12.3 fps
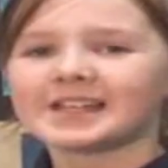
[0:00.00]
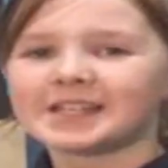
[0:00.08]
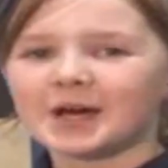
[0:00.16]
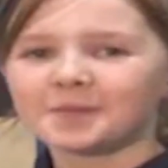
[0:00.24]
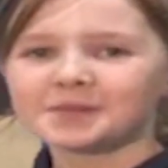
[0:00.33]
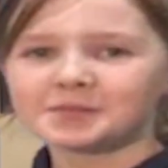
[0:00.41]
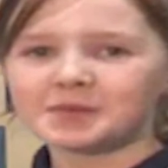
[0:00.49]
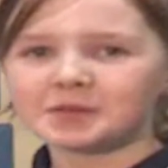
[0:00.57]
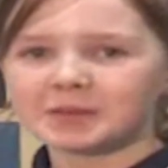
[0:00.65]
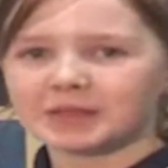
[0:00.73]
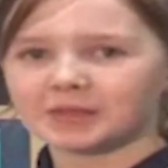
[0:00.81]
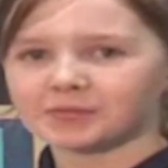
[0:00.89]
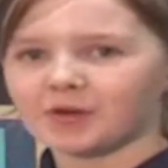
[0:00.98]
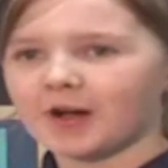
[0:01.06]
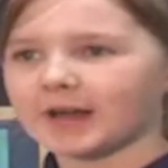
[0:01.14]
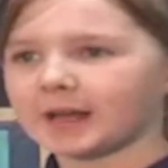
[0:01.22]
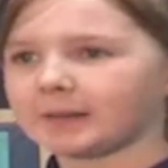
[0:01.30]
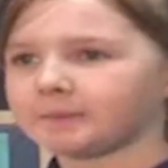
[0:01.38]
It's helped me with the
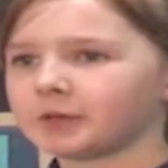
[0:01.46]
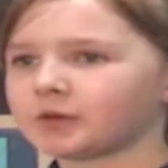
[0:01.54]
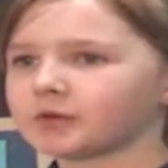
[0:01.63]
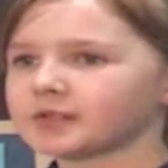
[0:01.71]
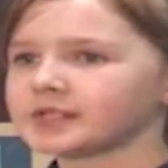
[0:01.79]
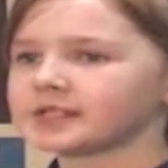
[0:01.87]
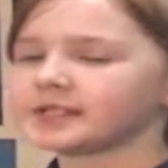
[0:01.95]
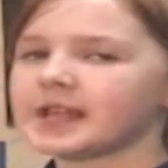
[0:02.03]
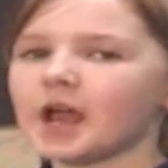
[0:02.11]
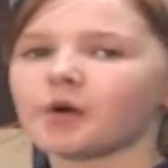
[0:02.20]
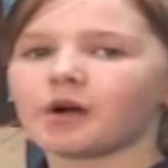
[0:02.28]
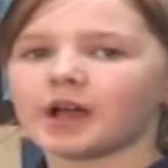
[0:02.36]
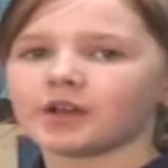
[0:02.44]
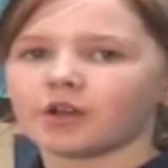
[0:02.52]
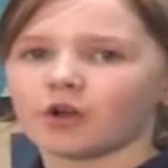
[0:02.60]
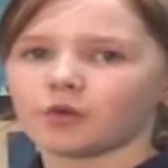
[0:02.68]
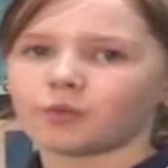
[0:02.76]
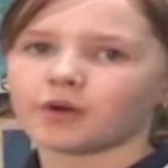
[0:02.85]
writing because now I
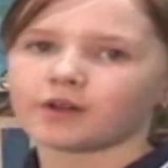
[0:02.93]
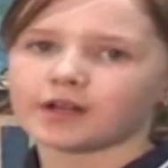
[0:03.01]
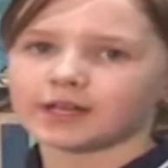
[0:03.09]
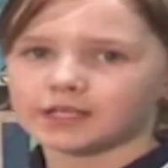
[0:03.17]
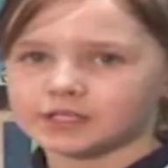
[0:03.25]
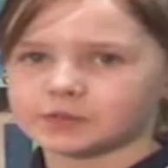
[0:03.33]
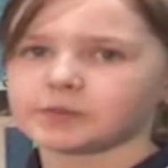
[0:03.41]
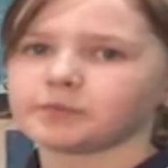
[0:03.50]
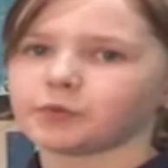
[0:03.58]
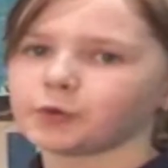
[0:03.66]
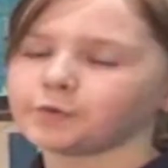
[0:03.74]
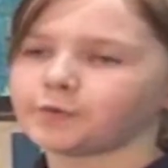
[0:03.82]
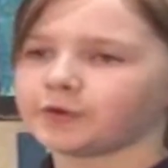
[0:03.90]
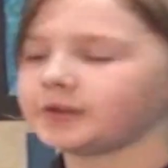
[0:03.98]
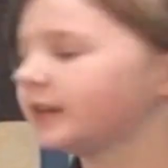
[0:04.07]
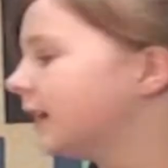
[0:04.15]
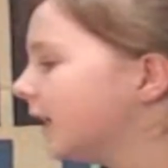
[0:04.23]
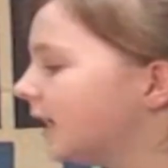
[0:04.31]
know what I need to improve on.